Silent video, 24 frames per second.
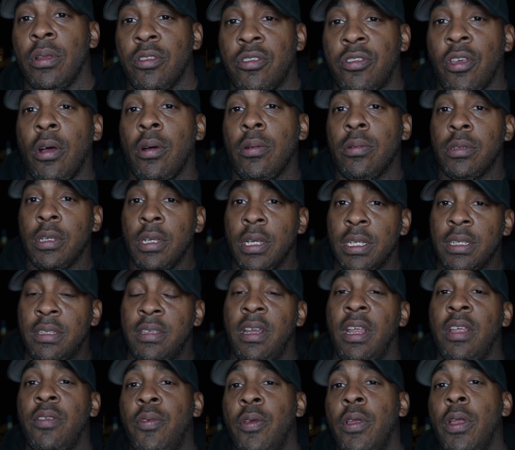So
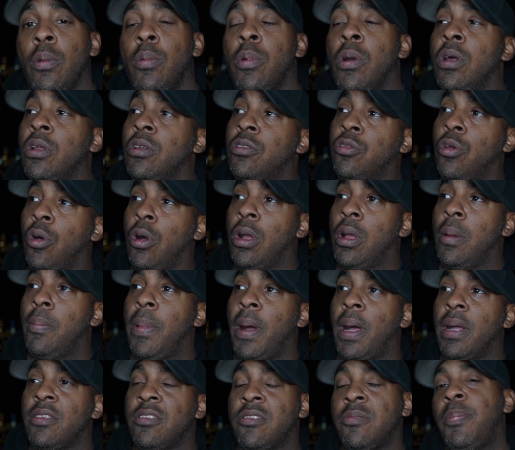today's video, we're going to talk
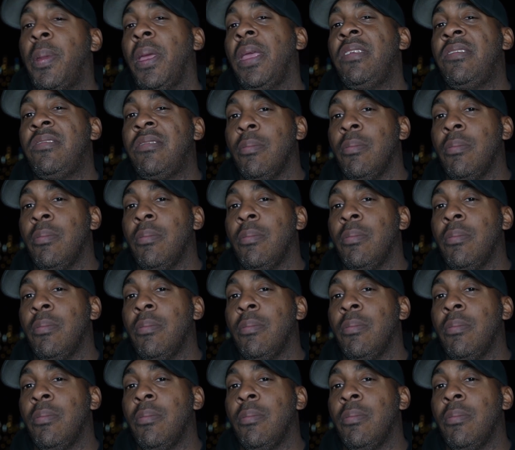about space